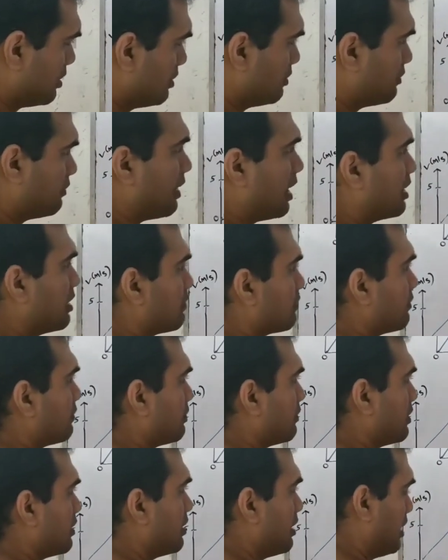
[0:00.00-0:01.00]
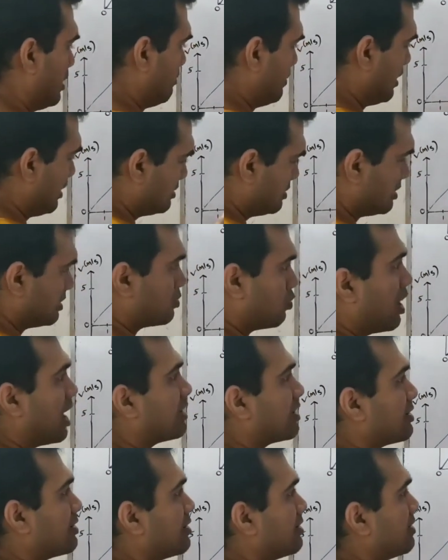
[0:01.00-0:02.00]
5 and base is
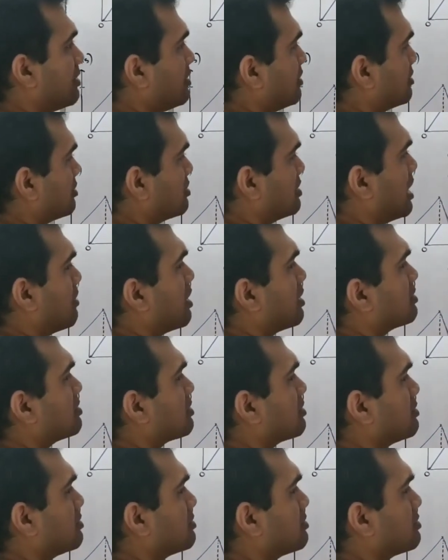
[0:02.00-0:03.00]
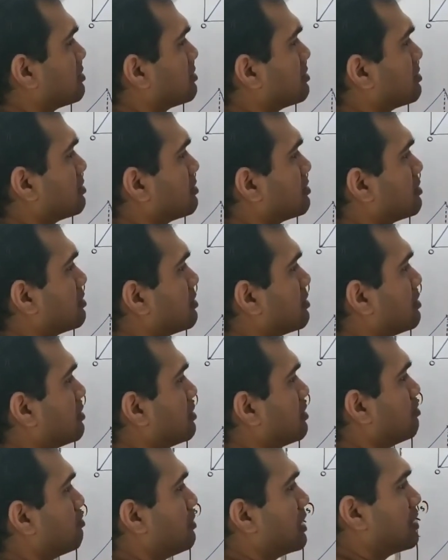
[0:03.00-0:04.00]
1. So same answer.
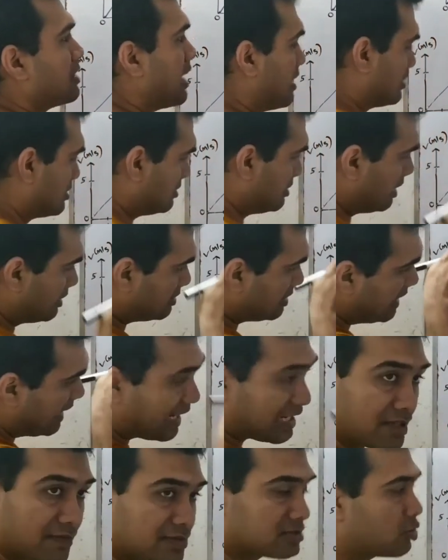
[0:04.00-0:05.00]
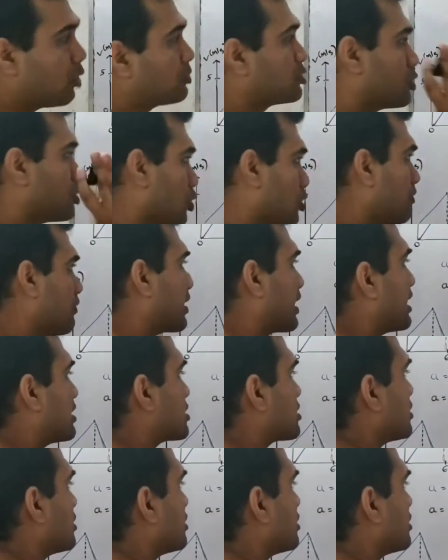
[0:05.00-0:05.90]
But yes, it's a negative slope, so don't forget